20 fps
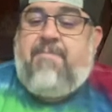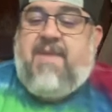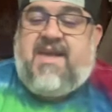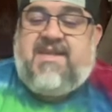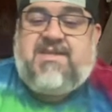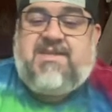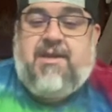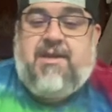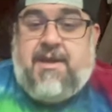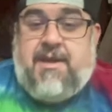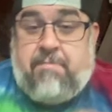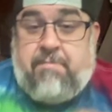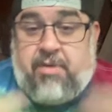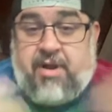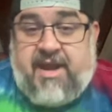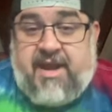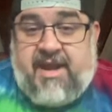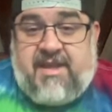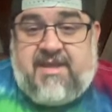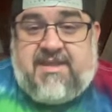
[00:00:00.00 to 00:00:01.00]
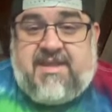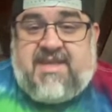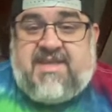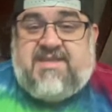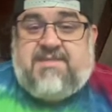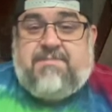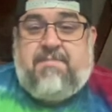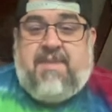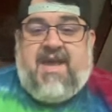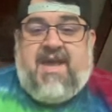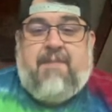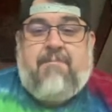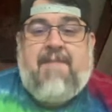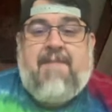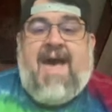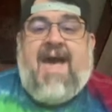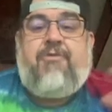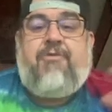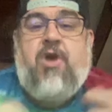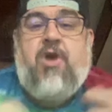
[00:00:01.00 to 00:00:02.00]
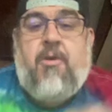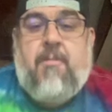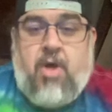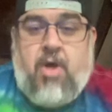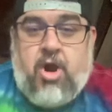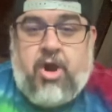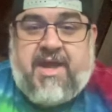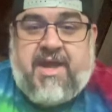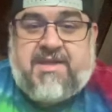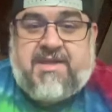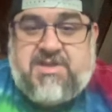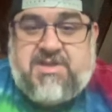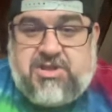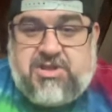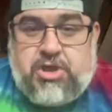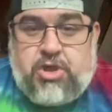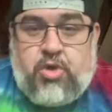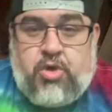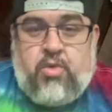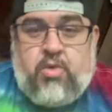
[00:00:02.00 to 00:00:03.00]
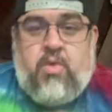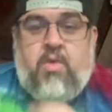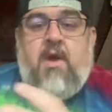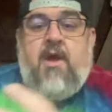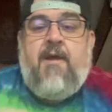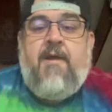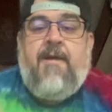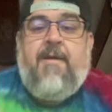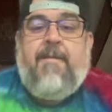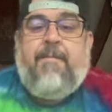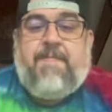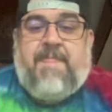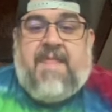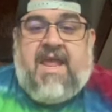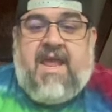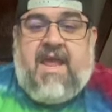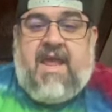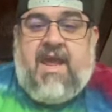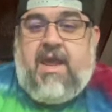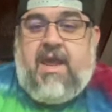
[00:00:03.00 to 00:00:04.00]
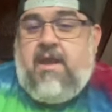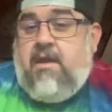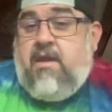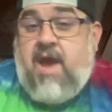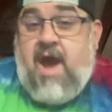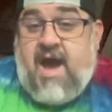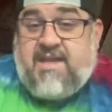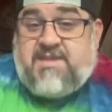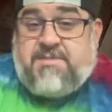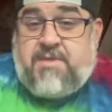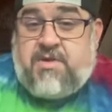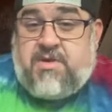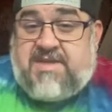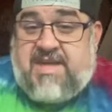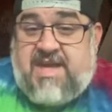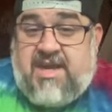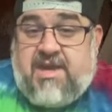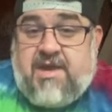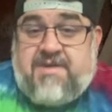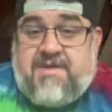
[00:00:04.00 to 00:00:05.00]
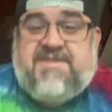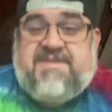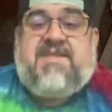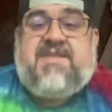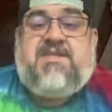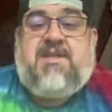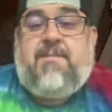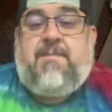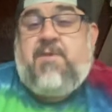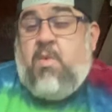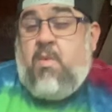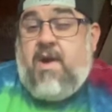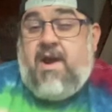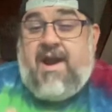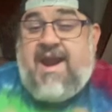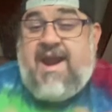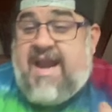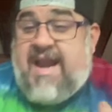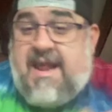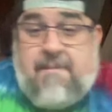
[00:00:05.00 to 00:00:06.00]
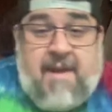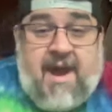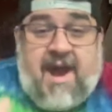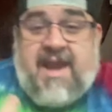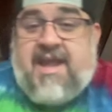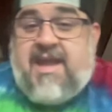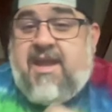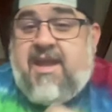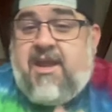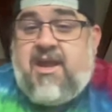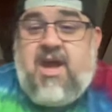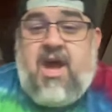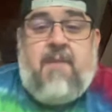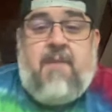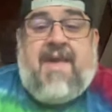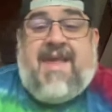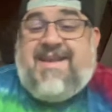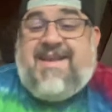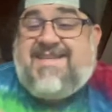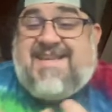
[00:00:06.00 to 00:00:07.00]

Basically bringing these big macro markets to the Cosmos ecosystem to where anybody can come and